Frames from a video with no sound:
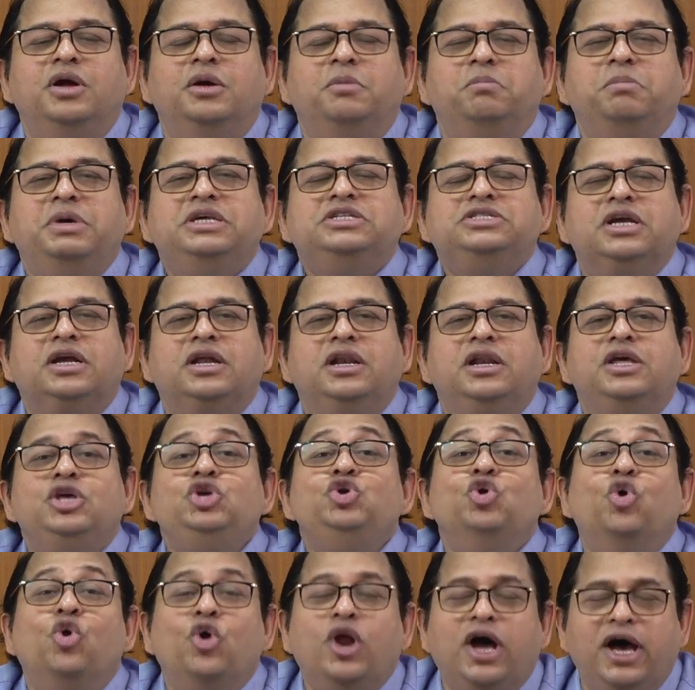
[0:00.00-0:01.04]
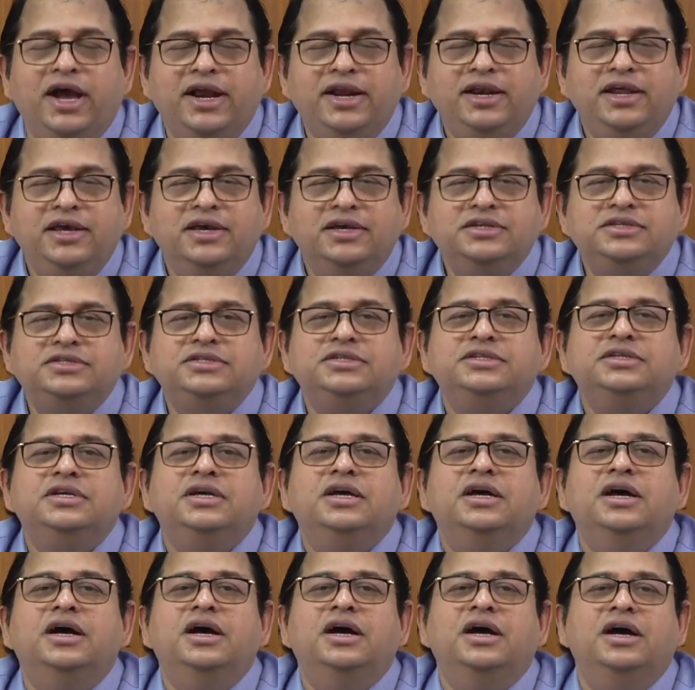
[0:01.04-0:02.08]
basically your
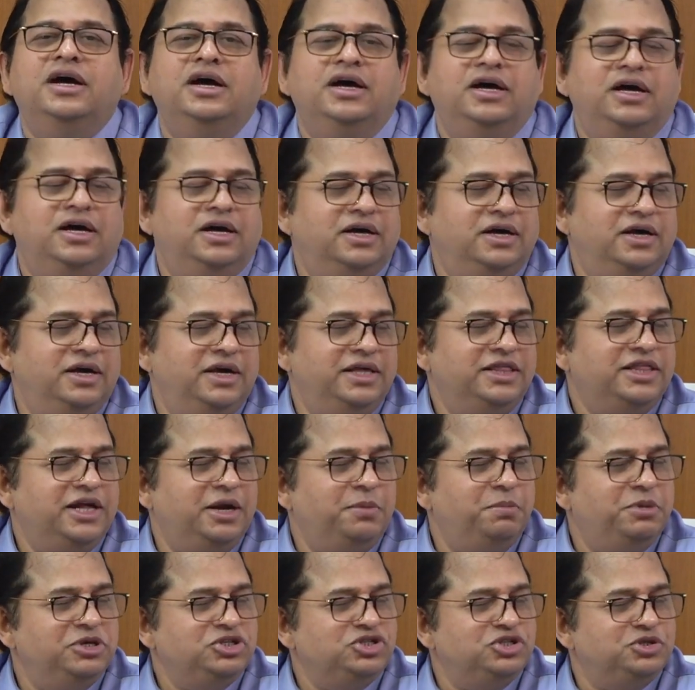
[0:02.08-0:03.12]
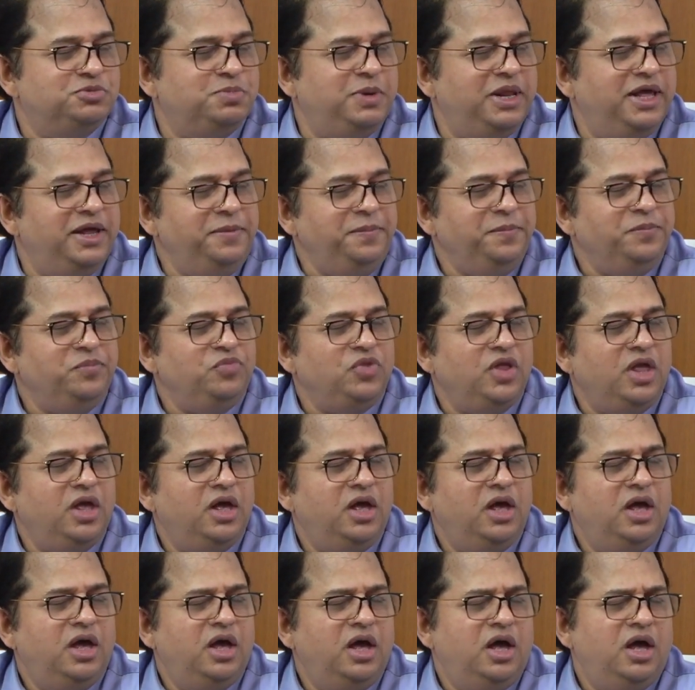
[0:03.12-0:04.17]
ideas in that business plan.
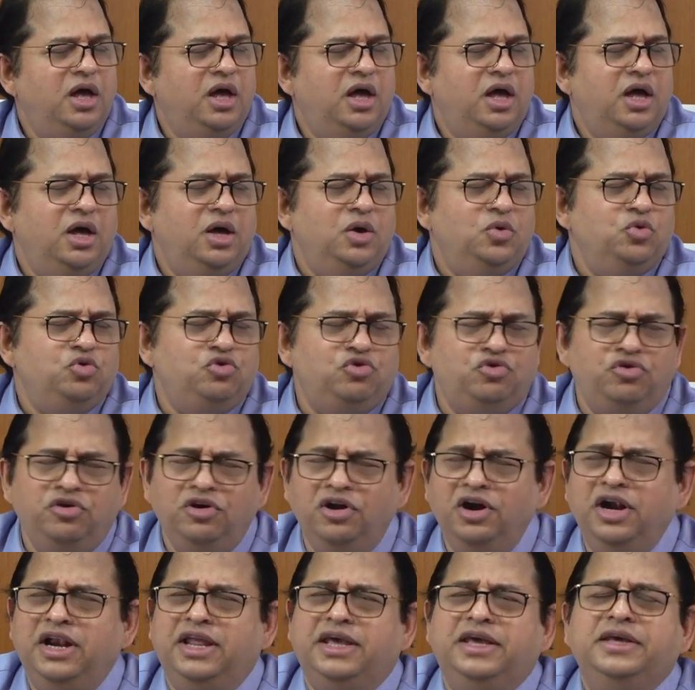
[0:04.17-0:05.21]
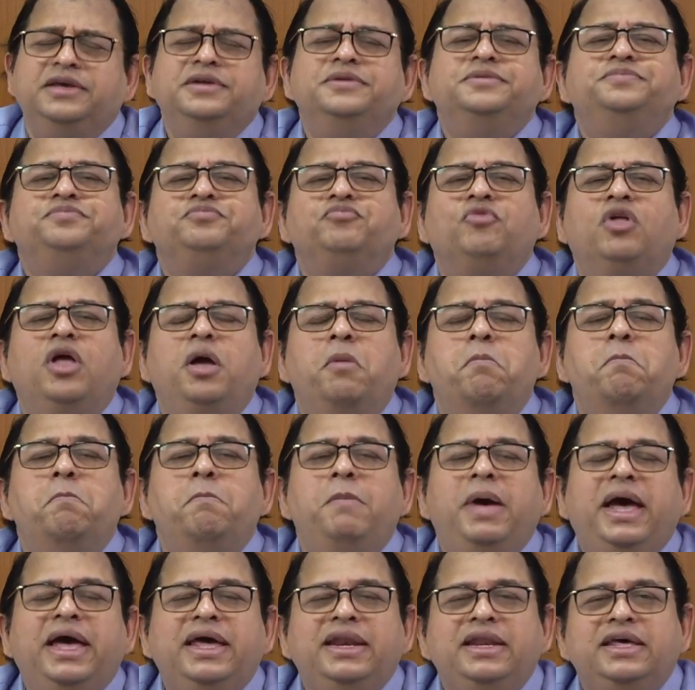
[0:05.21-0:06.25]
Thirdly,
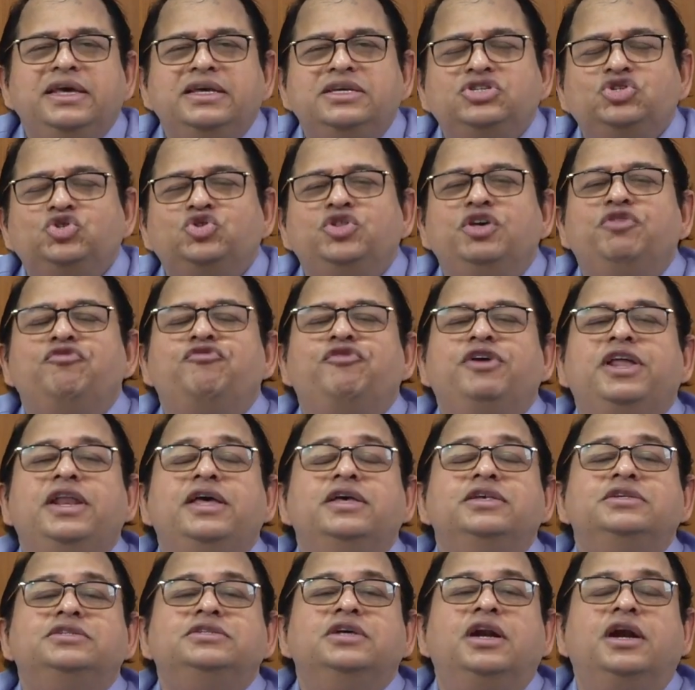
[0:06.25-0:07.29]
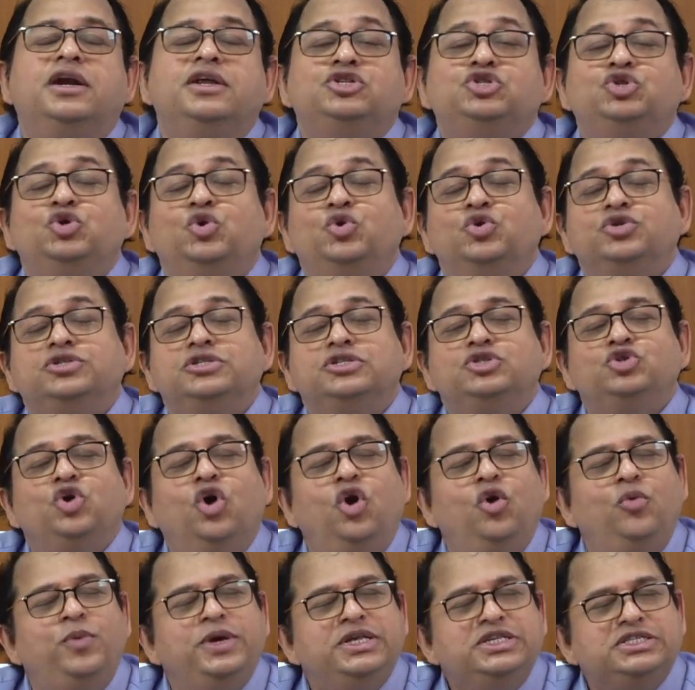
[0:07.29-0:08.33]
manage the financial resources.
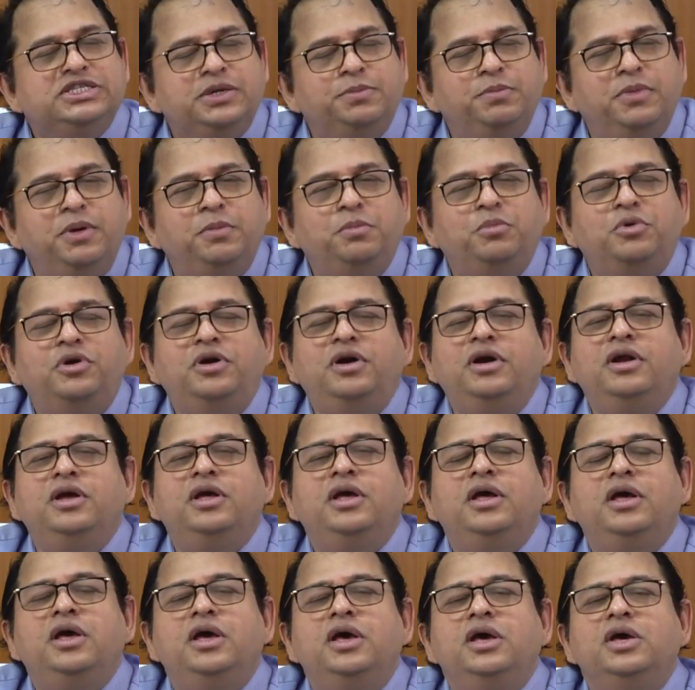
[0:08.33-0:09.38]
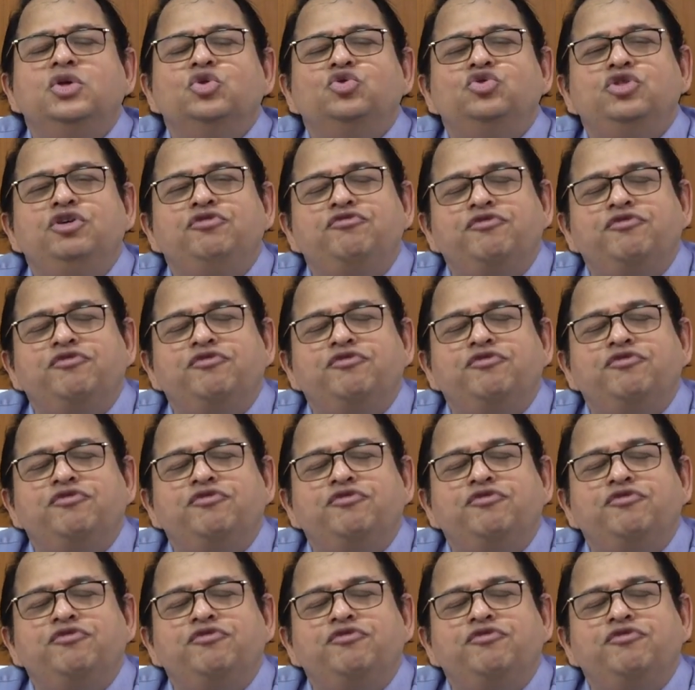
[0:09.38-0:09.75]
Always remember, the